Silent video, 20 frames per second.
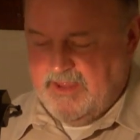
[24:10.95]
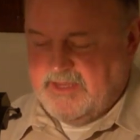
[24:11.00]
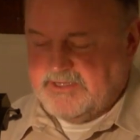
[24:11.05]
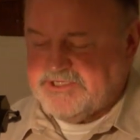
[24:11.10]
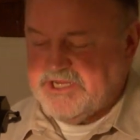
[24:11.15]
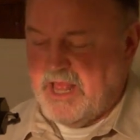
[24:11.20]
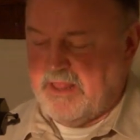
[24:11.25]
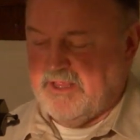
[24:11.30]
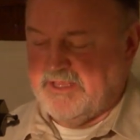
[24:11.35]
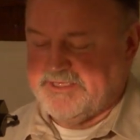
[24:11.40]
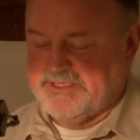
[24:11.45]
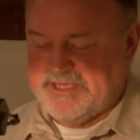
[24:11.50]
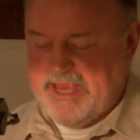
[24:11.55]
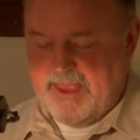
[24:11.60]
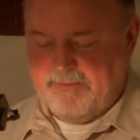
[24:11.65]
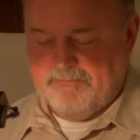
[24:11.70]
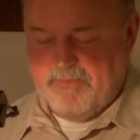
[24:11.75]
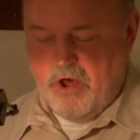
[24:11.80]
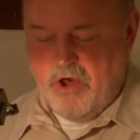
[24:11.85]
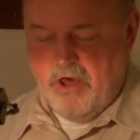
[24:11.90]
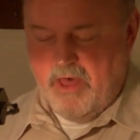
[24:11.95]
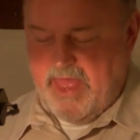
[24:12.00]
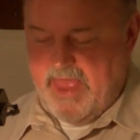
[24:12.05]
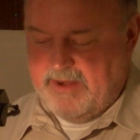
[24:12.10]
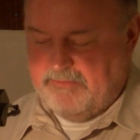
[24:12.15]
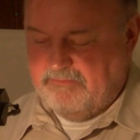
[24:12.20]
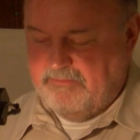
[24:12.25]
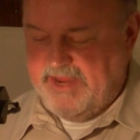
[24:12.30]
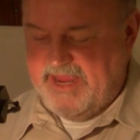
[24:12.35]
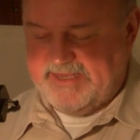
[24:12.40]
shall assemble
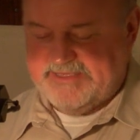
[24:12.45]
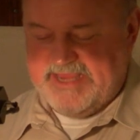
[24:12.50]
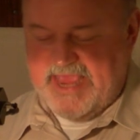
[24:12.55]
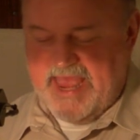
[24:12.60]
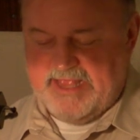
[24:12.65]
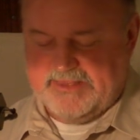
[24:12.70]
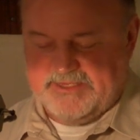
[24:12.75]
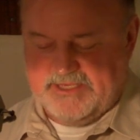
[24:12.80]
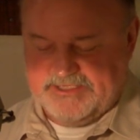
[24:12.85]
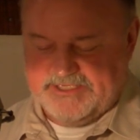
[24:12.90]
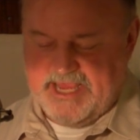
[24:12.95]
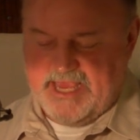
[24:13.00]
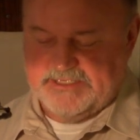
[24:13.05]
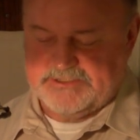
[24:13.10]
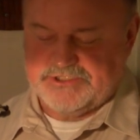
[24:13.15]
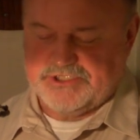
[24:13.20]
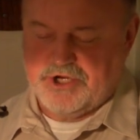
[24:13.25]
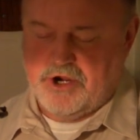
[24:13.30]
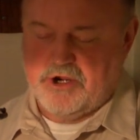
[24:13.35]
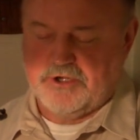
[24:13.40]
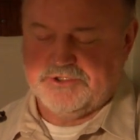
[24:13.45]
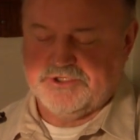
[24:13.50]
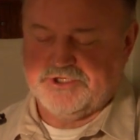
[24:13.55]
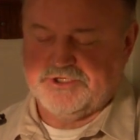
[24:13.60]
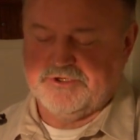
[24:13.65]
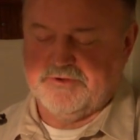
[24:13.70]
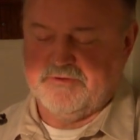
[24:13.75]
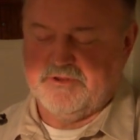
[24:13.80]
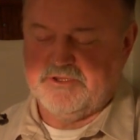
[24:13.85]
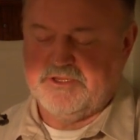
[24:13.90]
and meet at the said church
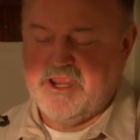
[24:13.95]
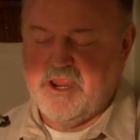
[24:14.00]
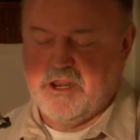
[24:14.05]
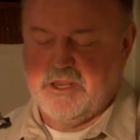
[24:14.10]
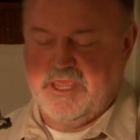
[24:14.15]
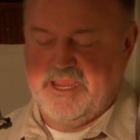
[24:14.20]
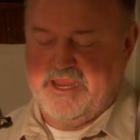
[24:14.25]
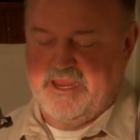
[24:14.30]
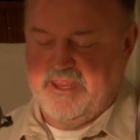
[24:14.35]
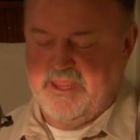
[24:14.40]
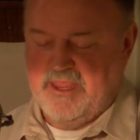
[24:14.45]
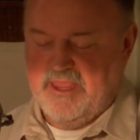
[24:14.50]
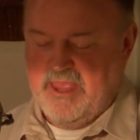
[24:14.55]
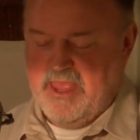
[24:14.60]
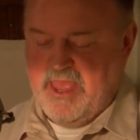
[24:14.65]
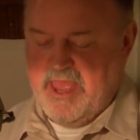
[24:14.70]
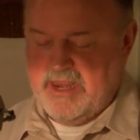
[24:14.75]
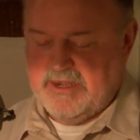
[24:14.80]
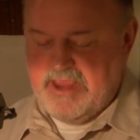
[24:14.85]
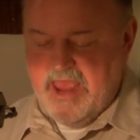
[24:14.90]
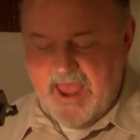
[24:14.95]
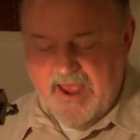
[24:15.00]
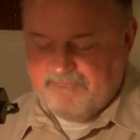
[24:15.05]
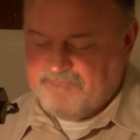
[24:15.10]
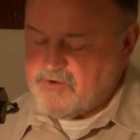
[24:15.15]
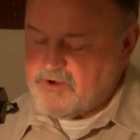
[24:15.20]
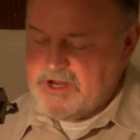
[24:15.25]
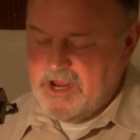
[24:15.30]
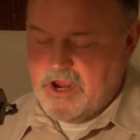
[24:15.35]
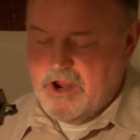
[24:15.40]
yearly and
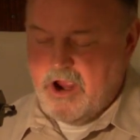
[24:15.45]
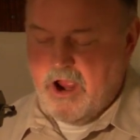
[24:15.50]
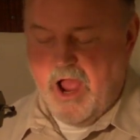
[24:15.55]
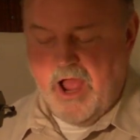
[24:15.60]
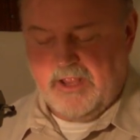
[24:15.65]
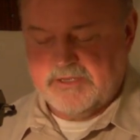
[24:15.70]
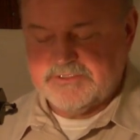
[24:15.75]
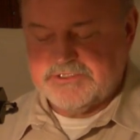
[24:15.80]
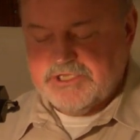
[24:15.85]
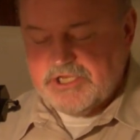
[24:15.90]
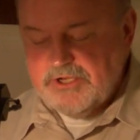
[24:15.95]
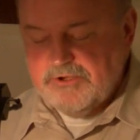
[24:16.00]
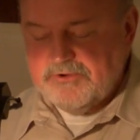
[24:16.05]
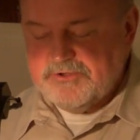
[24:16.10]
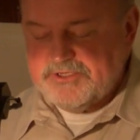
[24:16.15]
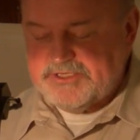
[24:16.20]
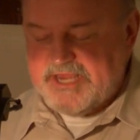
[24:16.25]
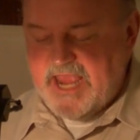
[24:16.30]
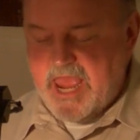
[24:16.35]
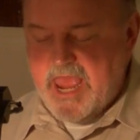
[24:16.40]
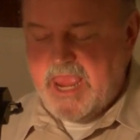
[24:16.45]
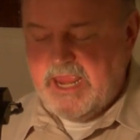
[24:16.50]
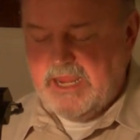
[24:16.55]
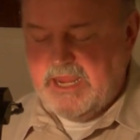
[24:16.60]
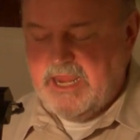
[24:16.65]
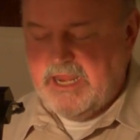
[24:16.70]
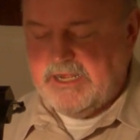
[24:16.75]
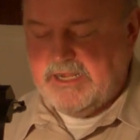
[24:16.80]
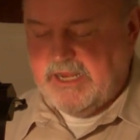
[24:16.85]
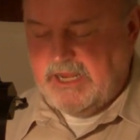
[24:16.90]
every year on
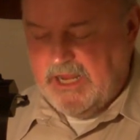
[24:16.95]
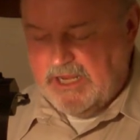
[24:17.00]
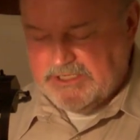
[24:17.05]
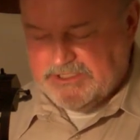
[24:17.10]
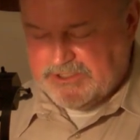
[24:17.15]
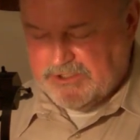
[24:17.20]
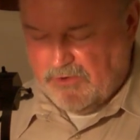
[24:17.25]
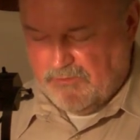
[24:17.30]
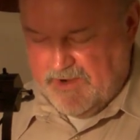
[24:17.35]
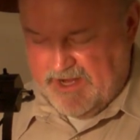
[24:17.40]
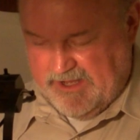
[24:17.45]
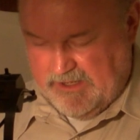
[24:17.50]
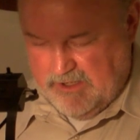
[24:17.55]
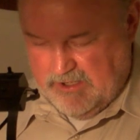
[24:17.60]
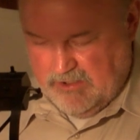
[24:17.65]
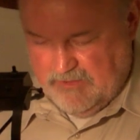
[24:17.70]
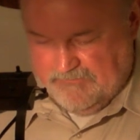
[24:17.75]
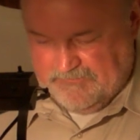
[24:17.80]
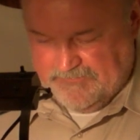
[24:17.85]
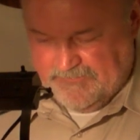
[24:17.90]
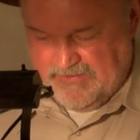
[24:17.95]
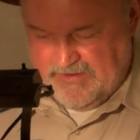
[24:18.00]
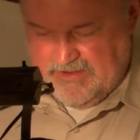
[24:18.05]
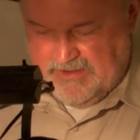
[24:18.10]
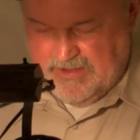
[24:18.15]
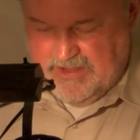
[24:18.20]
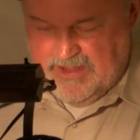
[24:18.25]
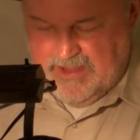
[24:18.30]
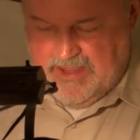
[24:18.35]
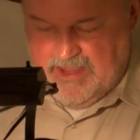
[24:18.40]
Tuesday in Easter week,
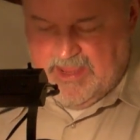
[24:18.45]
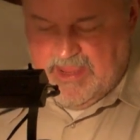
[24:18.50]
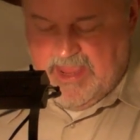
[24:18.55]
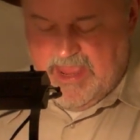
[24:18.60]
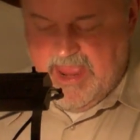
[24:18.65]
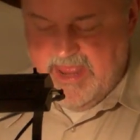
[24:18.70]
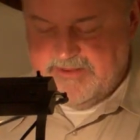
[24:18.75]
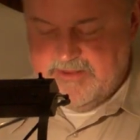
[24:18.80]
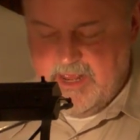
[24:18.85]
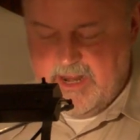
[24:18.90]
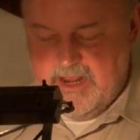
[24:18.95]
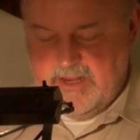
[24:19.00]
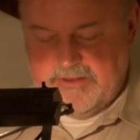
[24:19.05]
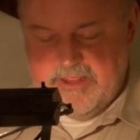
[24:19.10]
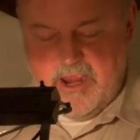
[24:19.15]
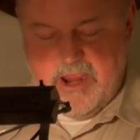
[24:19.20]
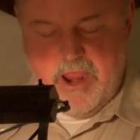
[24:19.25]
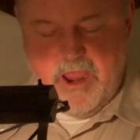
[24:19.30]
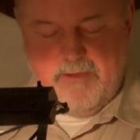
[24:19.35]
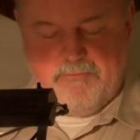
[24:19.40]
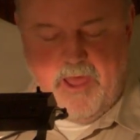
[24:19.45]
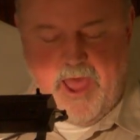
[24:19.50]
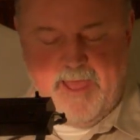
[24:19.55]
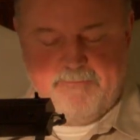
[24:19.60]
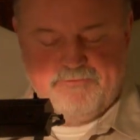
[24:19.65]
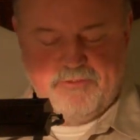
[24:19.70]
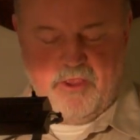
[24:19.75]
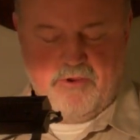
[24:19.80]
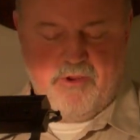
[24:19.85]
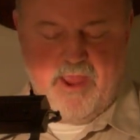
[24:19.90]
and then and there by
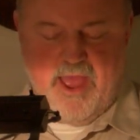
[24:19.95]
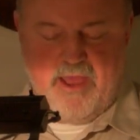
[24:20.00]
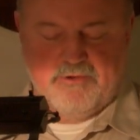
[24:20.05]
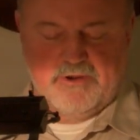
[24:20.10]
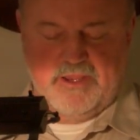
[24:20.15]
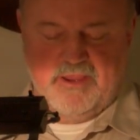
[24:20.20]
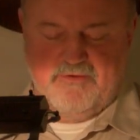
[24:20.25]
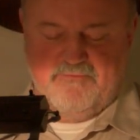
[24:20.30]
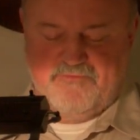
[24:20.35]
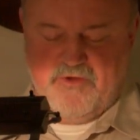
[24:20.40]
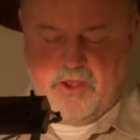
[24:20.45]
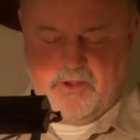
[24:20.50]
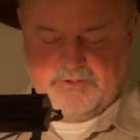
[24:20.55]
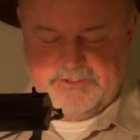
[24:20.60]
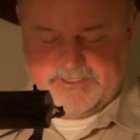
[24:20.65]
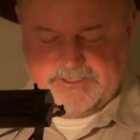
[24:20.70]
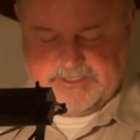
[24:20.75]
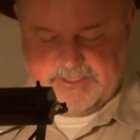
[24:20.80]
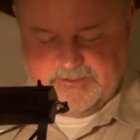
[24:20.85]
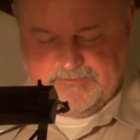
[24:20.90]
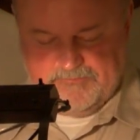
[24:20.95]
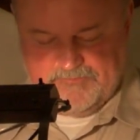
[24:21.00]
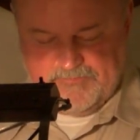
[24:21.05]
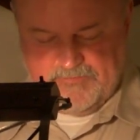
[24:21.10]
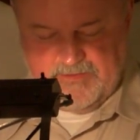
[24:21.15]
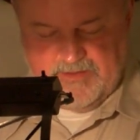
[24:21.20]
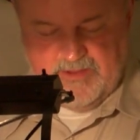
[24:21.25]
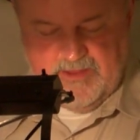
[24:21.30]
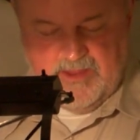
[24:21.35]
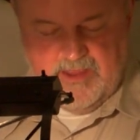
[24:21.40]
plurality of votes
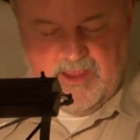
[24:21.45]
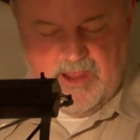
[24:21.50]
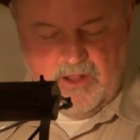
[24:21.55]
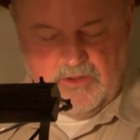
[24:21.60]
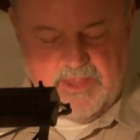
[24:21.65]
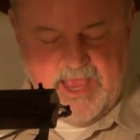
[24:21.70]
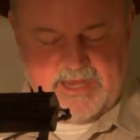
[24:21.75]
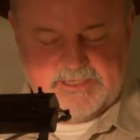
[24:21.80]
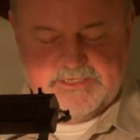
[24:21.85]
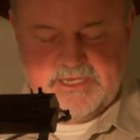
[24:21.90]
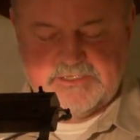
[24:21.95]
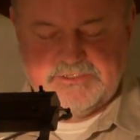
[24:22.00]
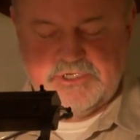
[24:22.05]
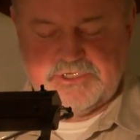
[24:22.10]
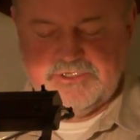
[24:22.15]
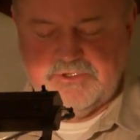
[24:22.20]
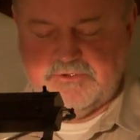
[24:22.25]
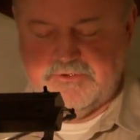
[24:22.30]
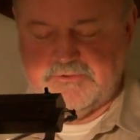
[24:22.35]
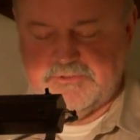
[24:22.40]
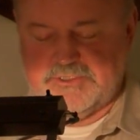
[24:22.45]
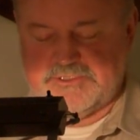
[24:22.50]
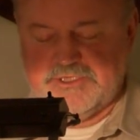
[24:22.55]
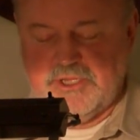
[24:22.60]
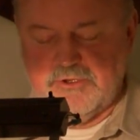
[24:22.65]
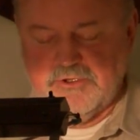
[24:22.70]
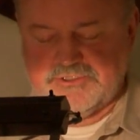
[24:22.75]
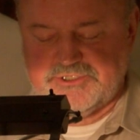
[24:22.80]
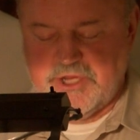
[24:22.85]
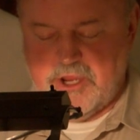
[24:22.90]
elect and choose
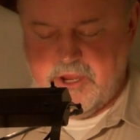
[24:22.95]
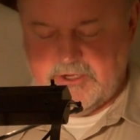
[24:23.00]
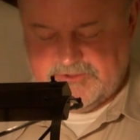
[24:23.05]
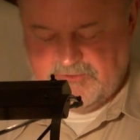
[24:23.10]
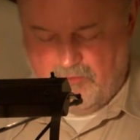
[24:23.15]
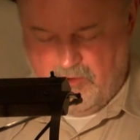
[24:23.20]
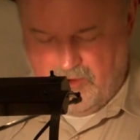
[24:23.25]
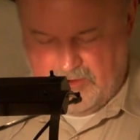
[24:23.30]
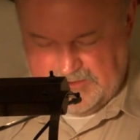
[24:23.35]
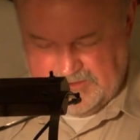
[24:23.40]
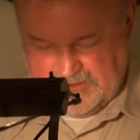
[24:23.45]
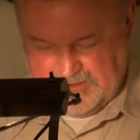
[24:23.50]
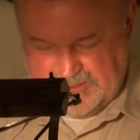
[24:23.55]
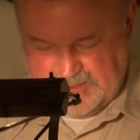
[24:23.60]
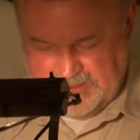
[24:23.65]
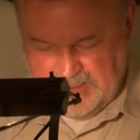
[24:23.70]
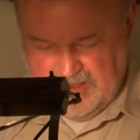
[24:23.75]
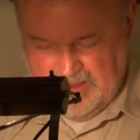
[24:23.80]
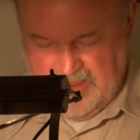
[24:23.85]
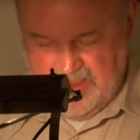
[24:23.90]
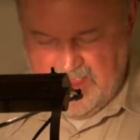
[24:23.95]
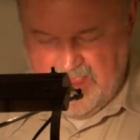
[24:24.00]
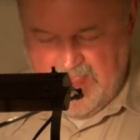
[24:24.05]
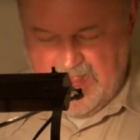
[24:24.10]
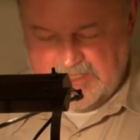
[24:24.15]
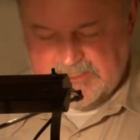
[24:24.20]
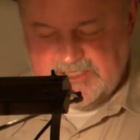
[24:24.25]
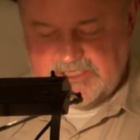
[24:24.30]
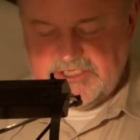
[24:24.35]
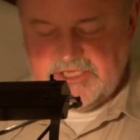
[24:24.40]
2 church wardens
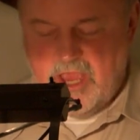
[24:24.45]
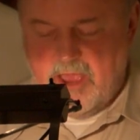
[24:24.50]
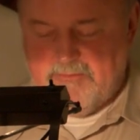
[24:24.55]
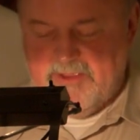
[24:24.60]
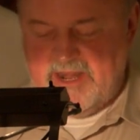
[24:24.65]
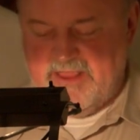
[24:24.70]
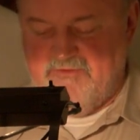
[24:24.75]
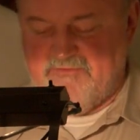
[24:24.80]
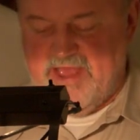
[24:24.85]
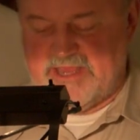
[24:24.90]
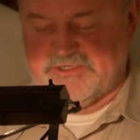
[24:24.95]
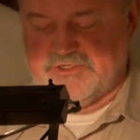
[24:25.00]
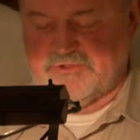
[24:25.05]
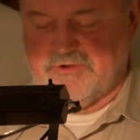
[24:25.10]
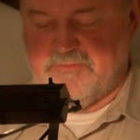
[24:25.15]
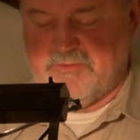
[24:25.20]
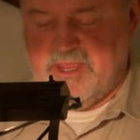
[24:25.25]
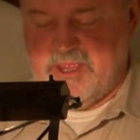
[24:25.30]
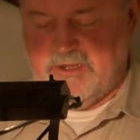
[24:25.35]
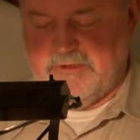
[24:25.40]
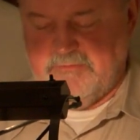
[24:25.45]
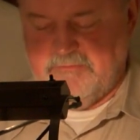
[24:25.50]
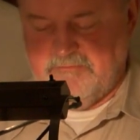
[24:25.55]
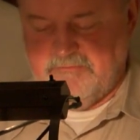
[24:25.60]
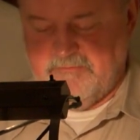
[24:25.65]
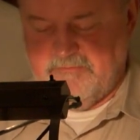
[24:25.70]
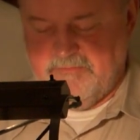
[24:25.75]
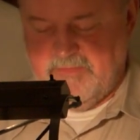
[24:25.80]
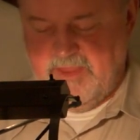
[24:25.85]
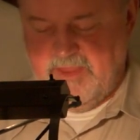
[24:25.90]
and so many vestrymen